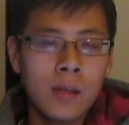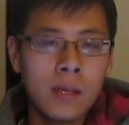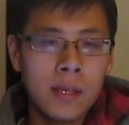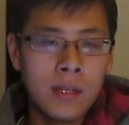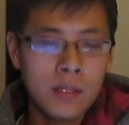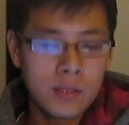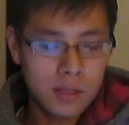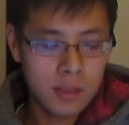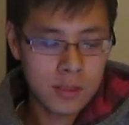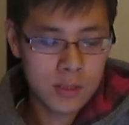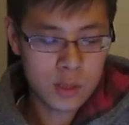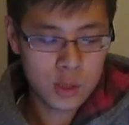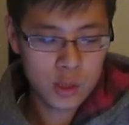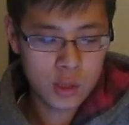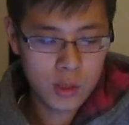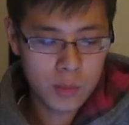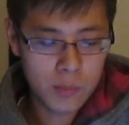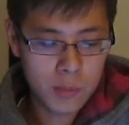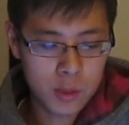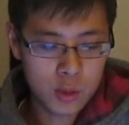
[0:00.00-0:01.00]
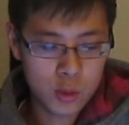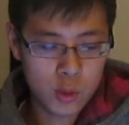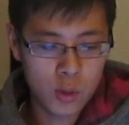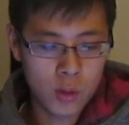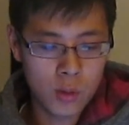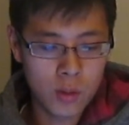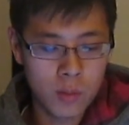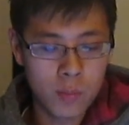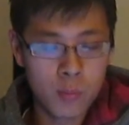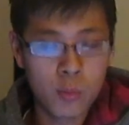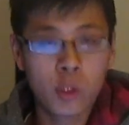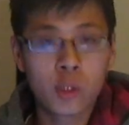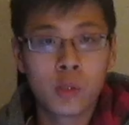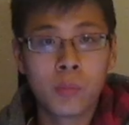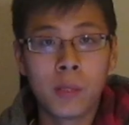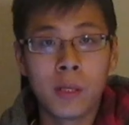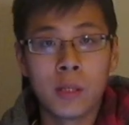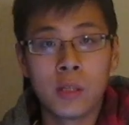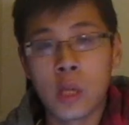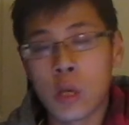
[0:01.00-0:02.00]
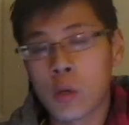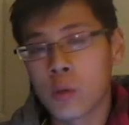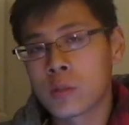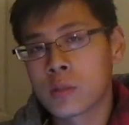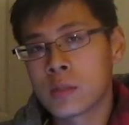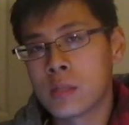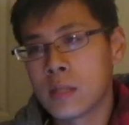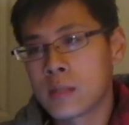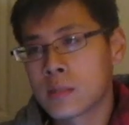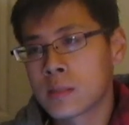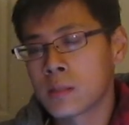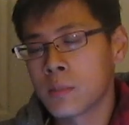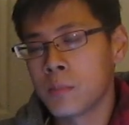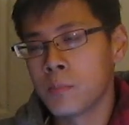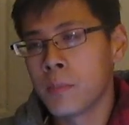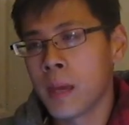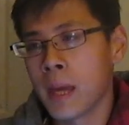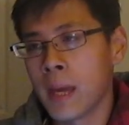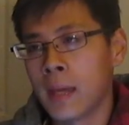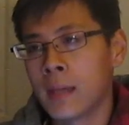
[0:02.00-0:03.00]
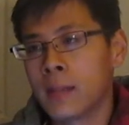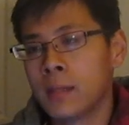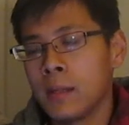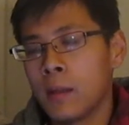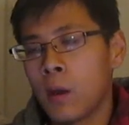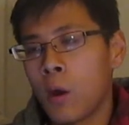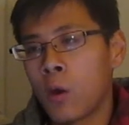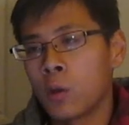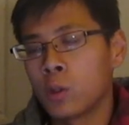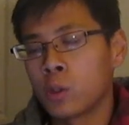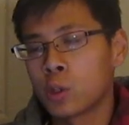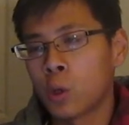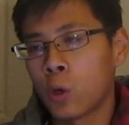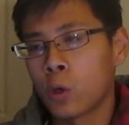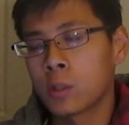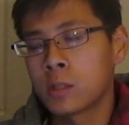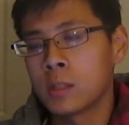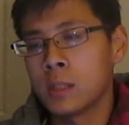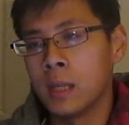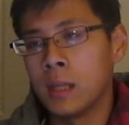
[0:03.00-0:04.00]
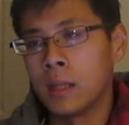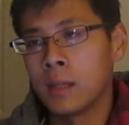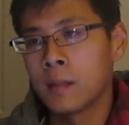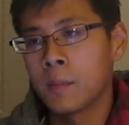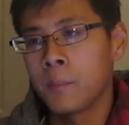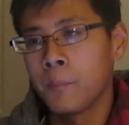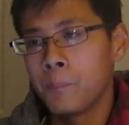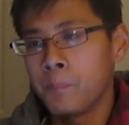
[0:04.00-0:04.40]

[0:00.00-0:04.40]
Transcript: in addition to mr bridgeman there's this man on shark tank